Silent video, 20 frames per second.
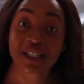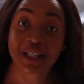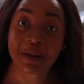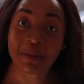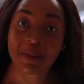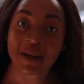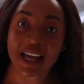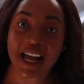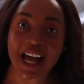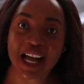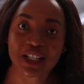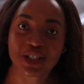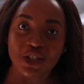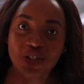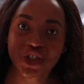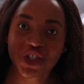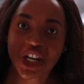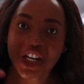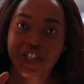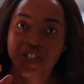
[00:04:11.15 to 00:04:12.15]
say I had
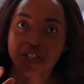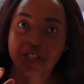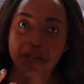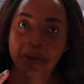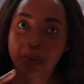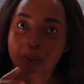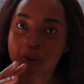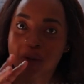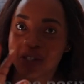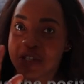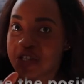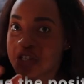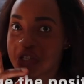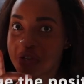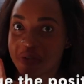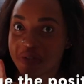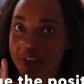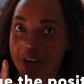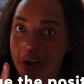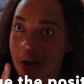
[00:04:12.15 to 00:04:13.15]
to change the
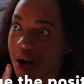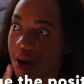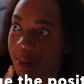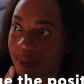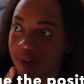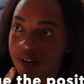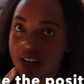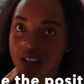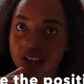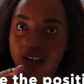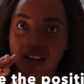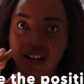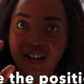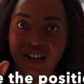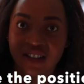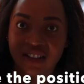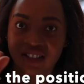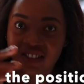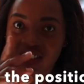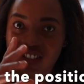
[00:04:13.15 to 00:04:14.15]
position of the color. So
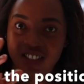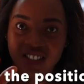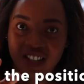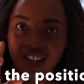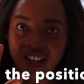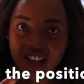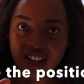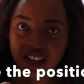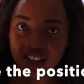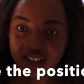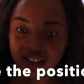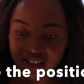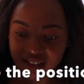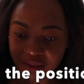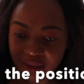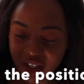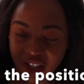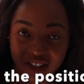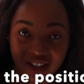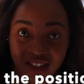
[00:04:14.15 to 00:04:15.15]
it's not gonna,
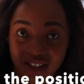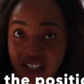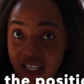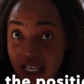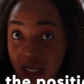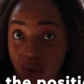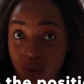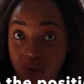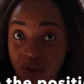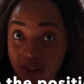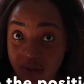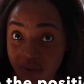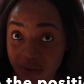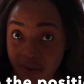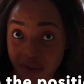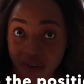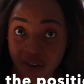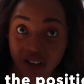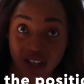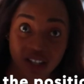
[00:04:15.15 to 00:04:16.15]
because the hair was
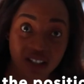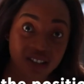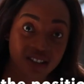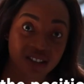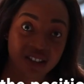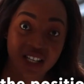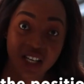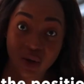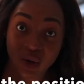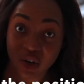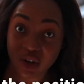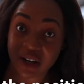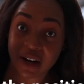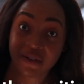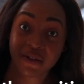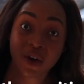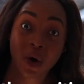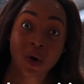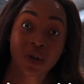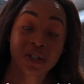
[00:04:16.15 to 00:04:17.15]
very, you could
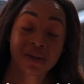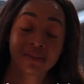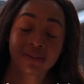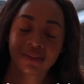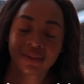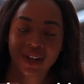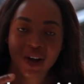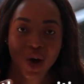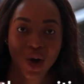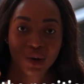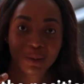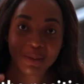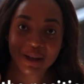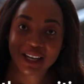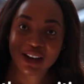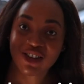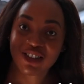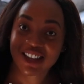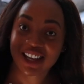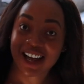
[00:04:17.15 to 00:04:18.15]
have got, got
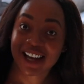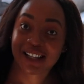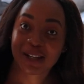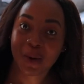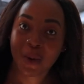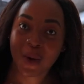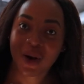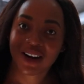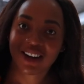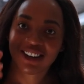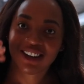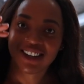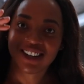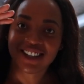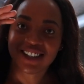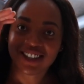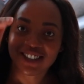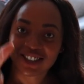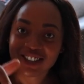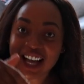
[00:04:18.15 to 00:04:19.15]
me on it.
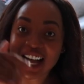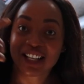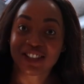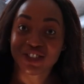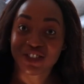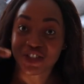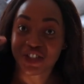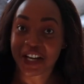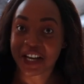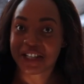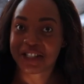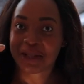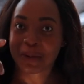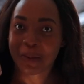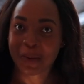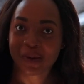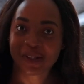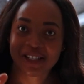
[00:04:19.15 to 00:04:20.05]
So I had to change the